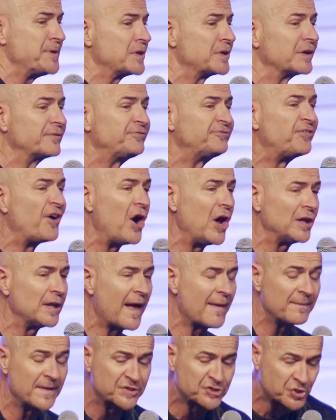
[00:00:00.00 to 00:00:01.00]
you could
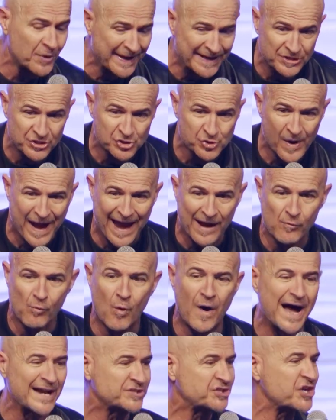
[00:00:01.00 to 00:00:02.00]
fall on the train track,
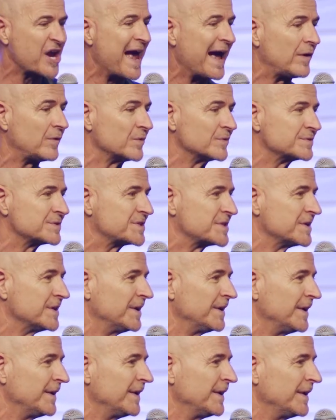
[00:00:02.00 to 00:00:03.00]
watch out.
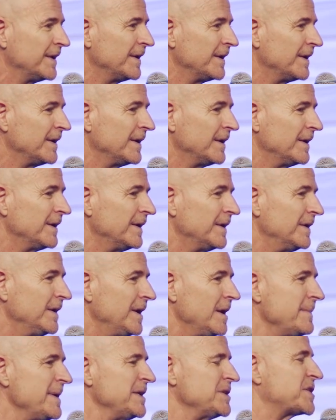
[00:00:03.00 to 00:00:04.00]

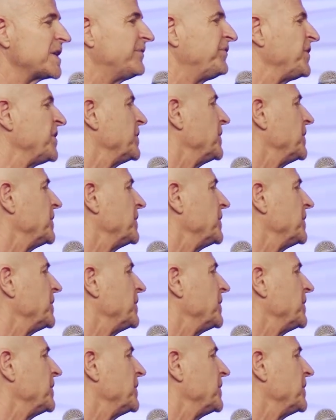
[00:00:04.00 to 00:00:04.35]
It means if